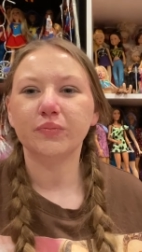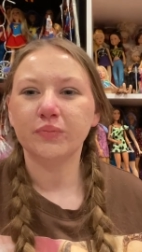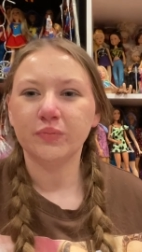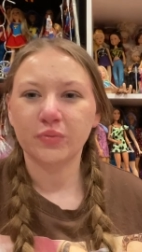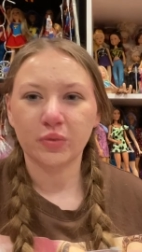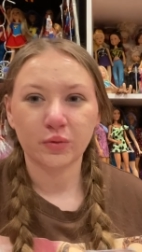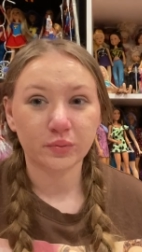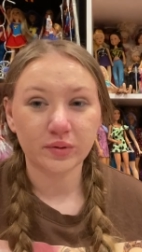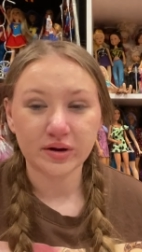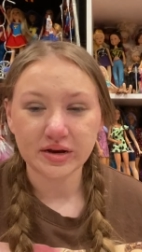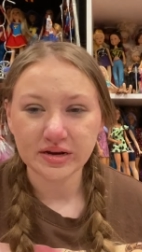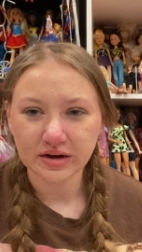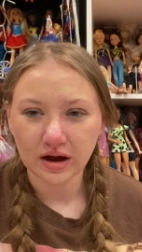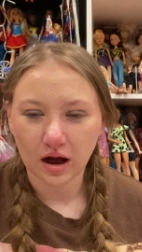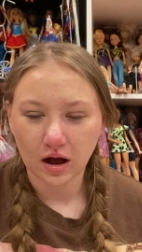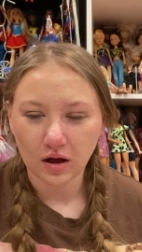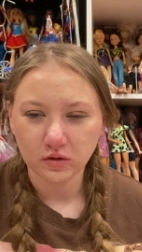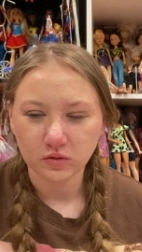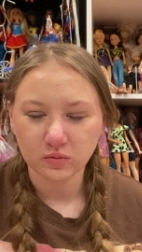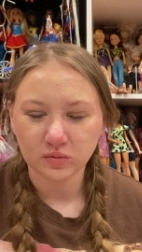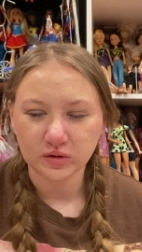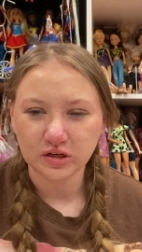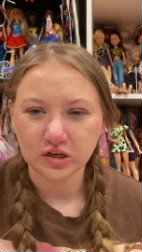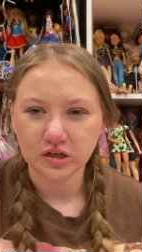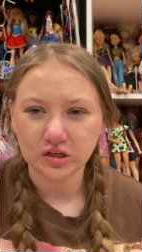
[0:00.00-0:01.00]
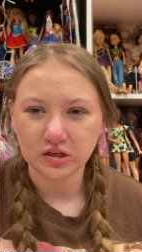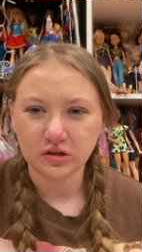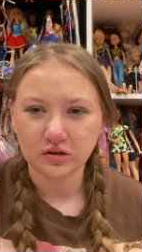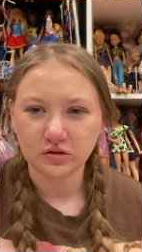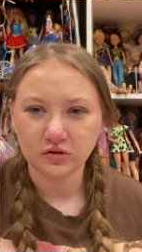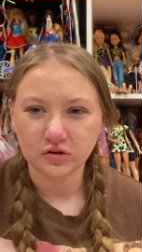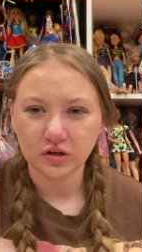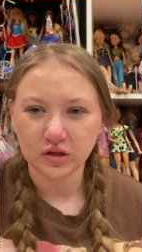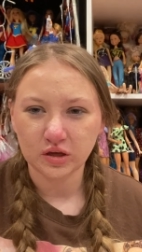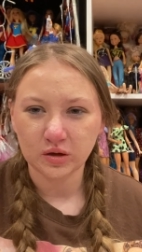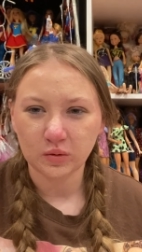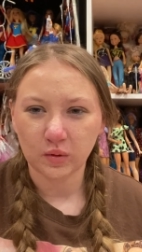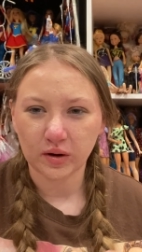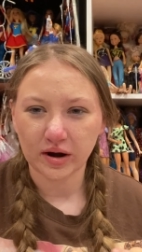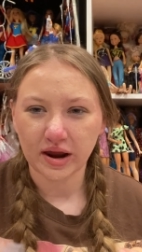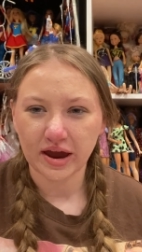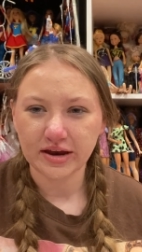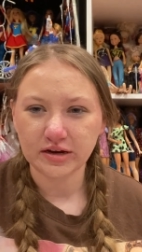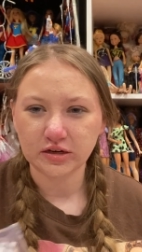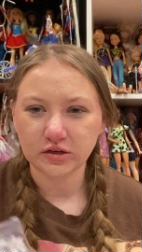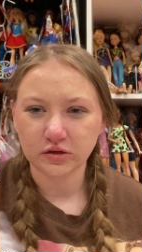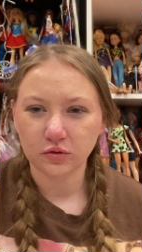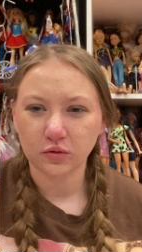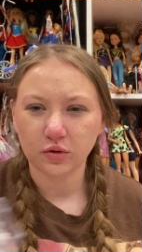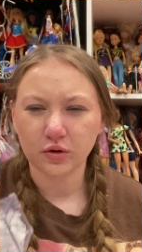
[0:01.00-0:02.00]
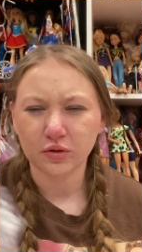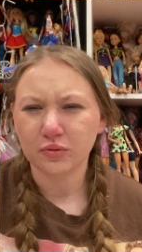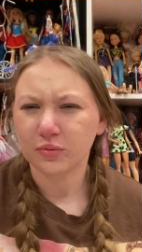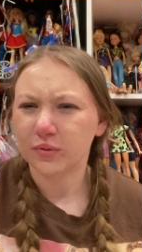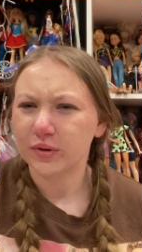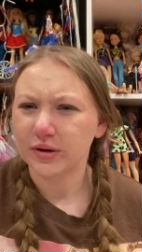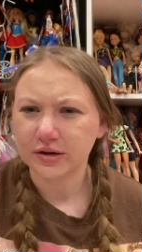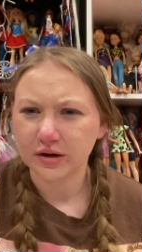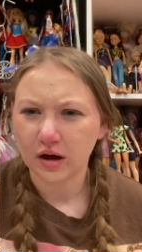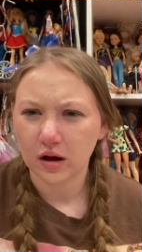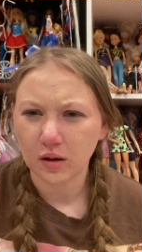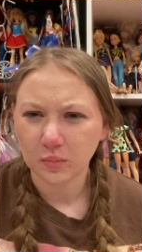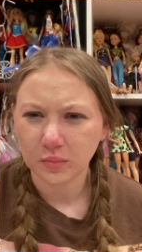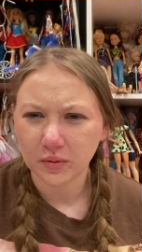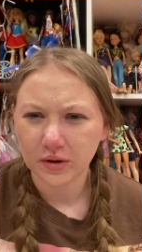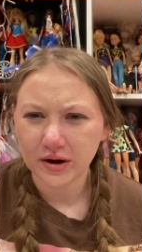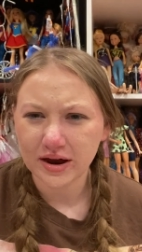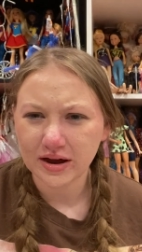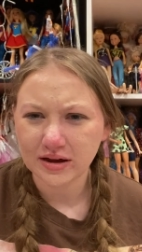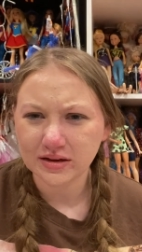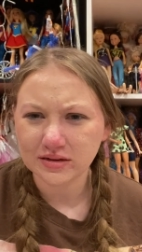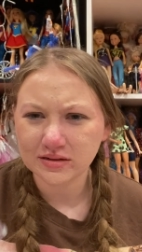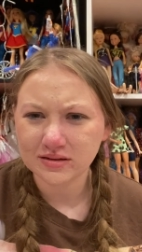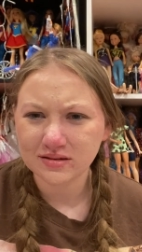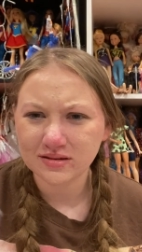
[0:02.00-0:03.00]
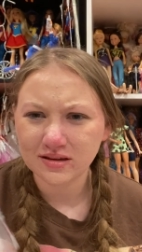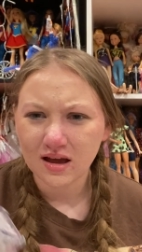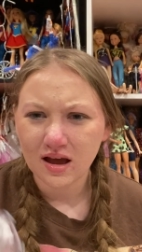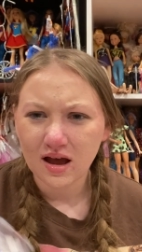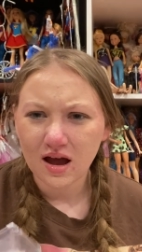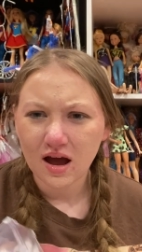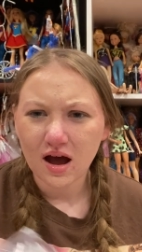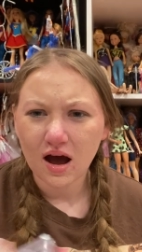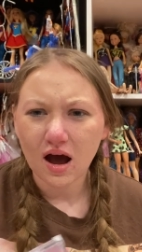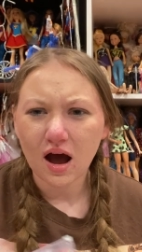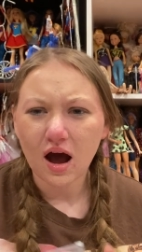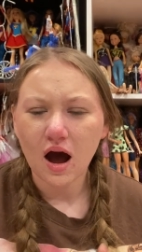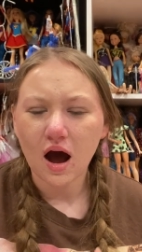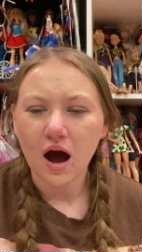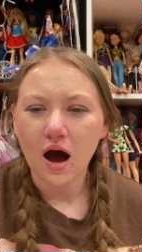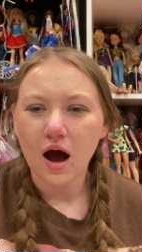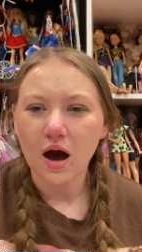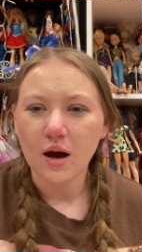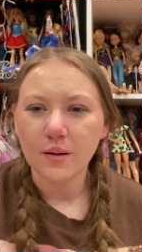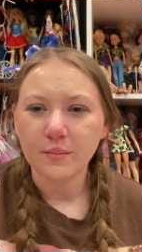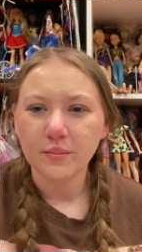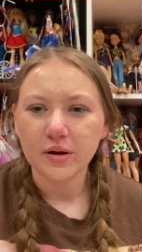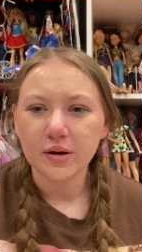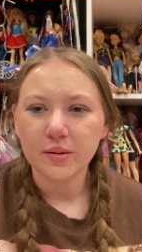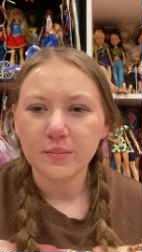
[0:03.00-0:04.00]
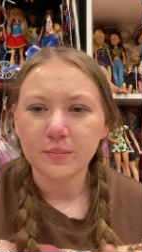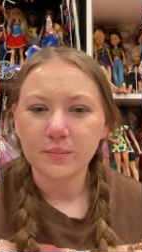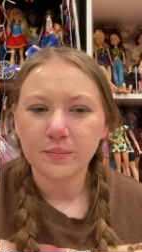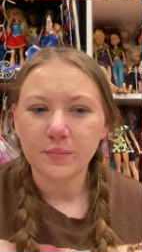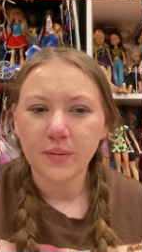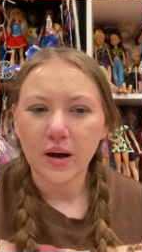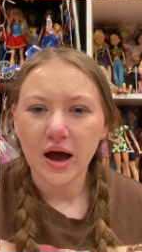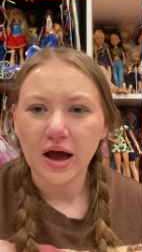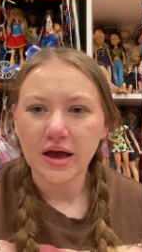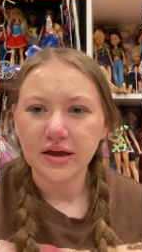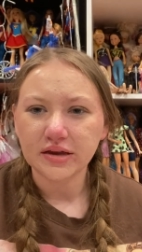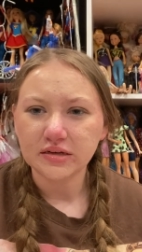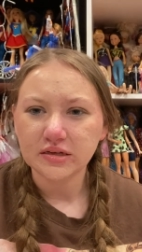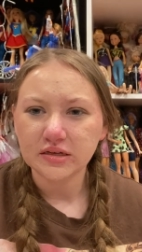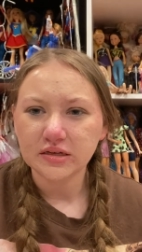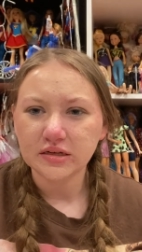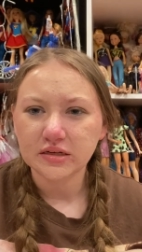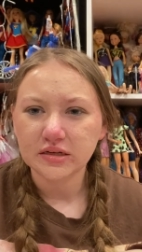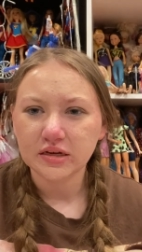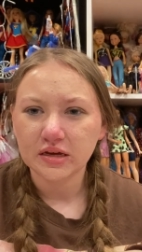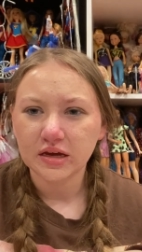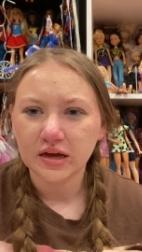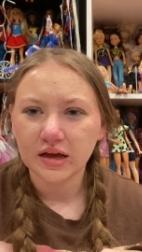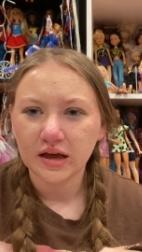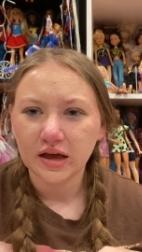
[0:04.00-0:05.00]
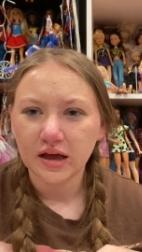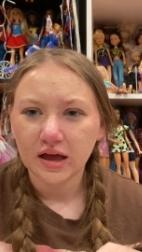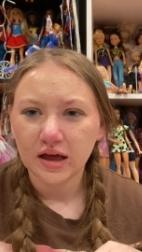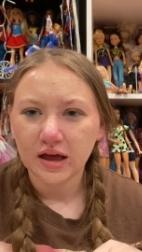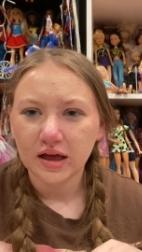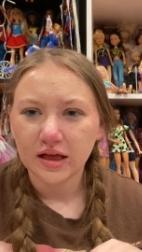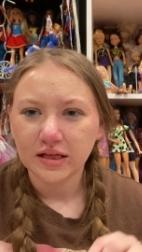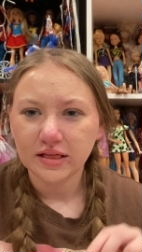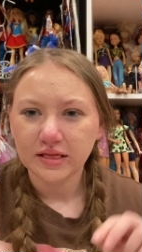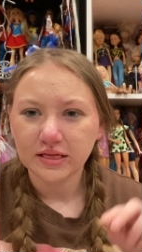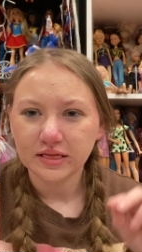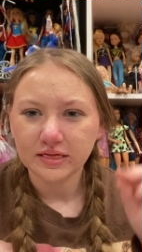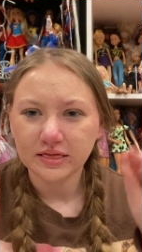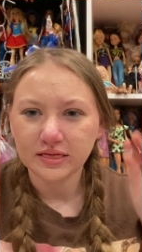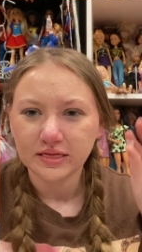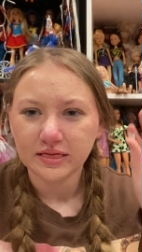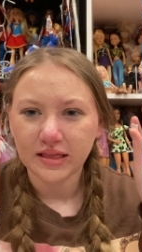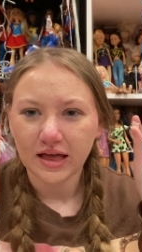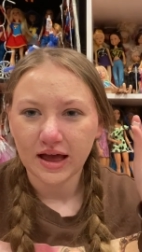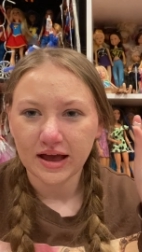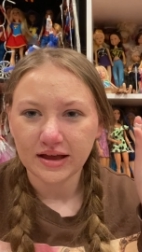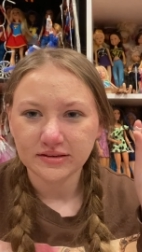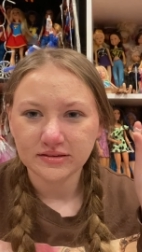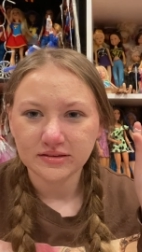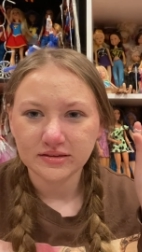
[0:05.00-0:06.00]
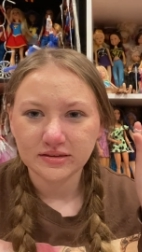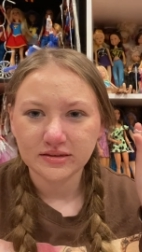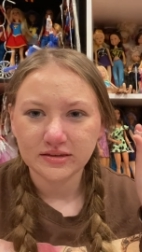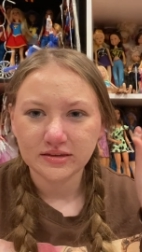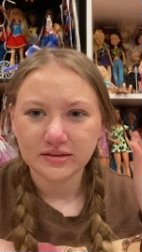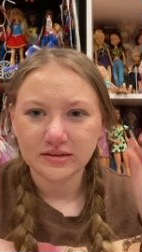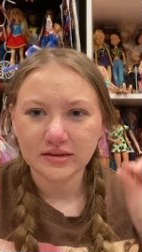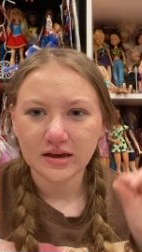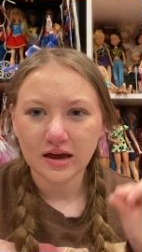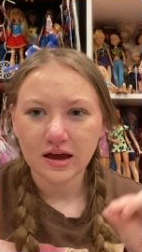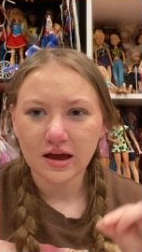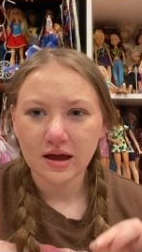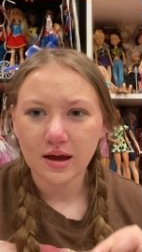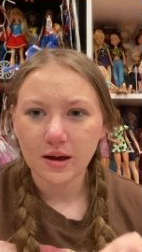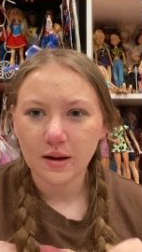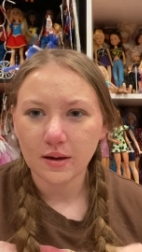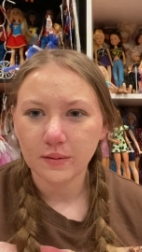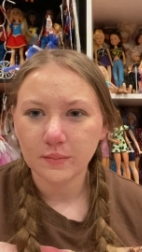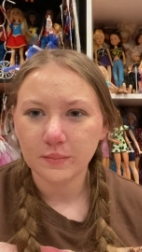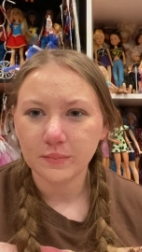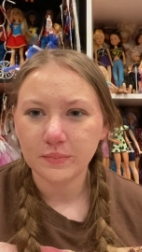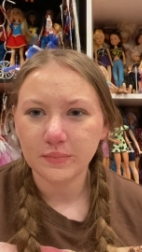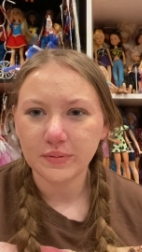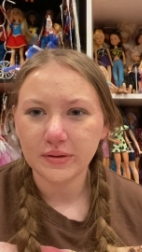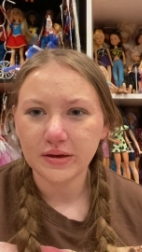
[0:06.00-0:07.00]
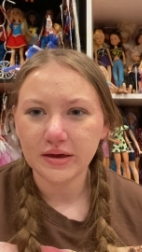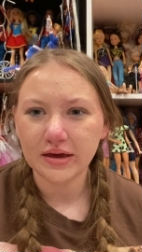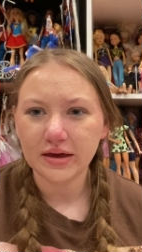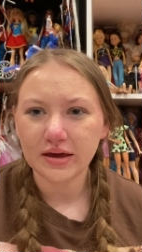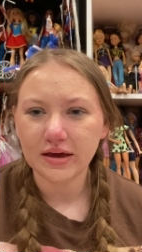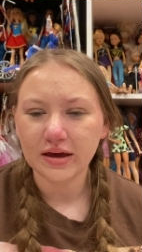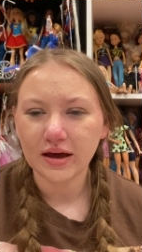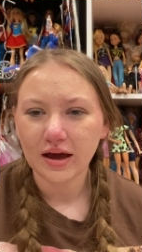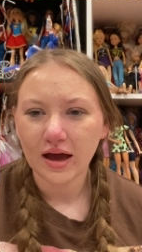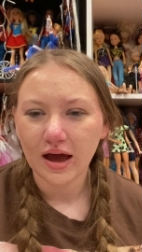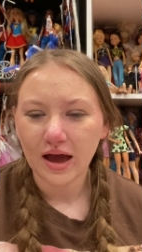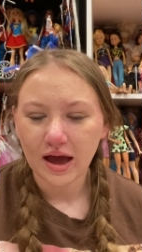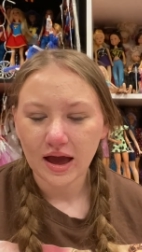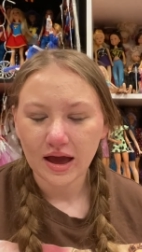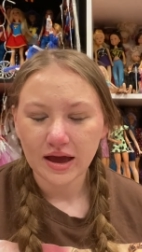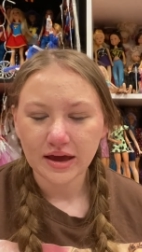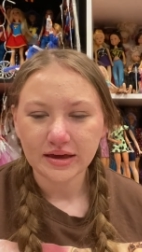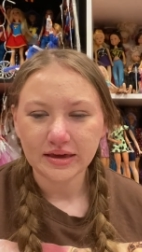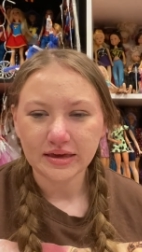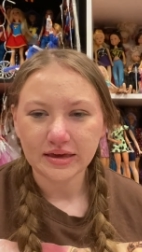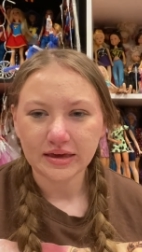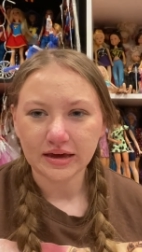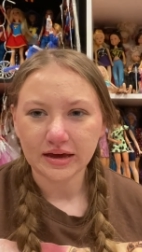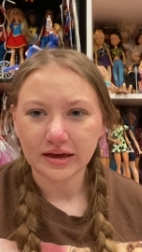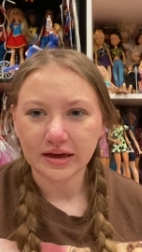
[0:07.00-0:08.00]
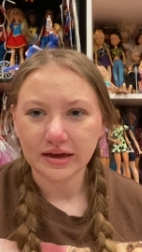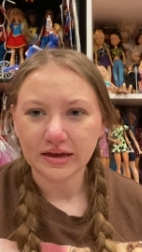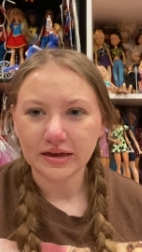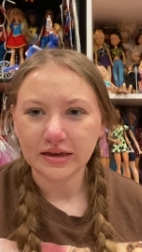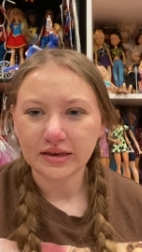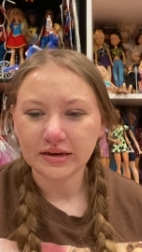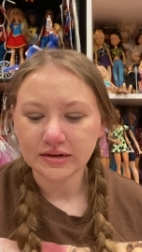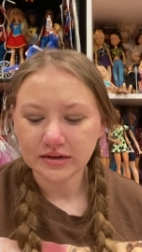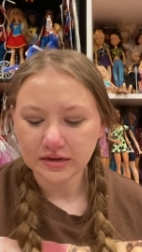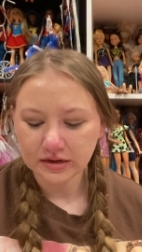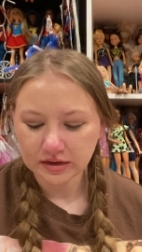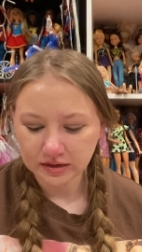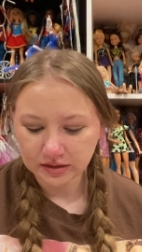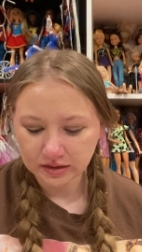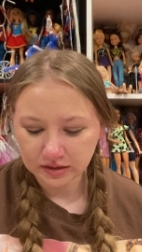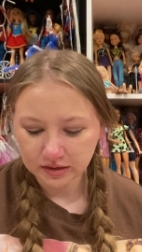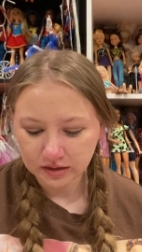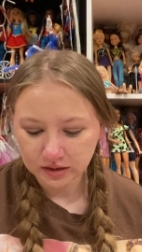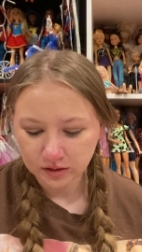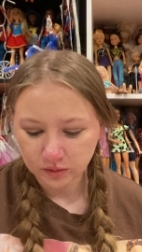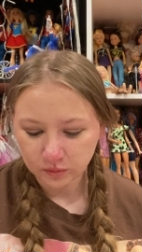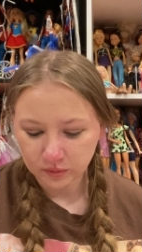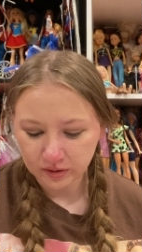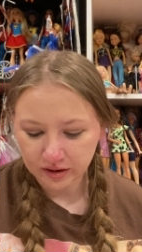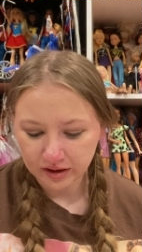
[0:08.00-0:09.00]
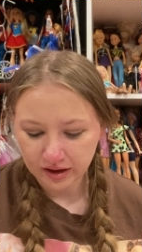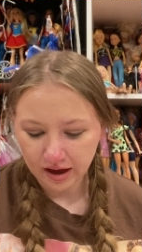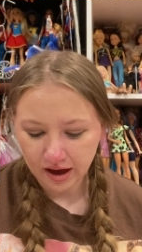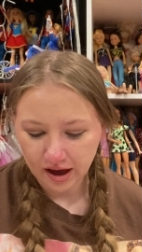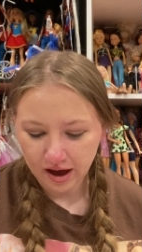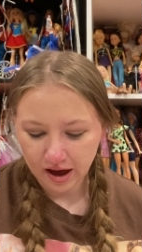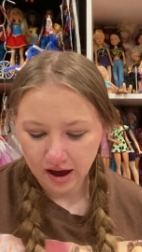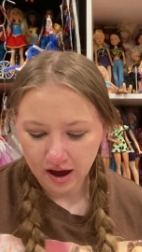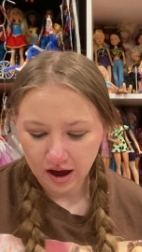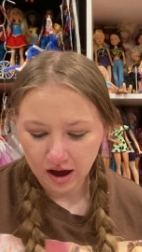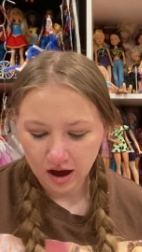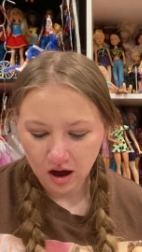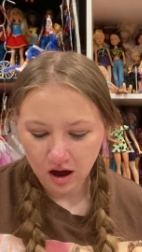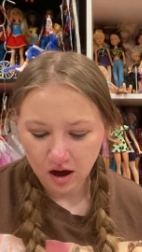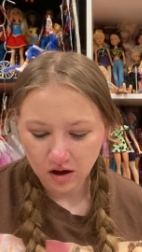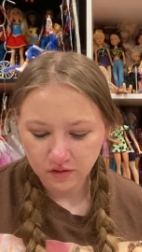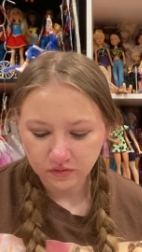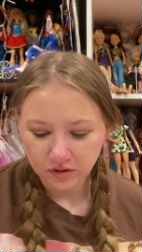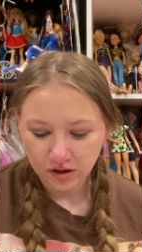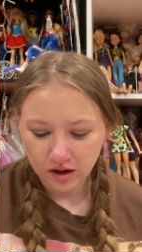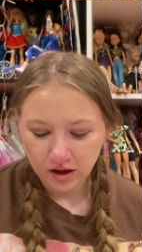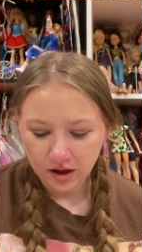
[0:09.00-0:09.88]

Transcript: three dolls, which is usually what I do, or three doll brands. Um, but let's begin. We have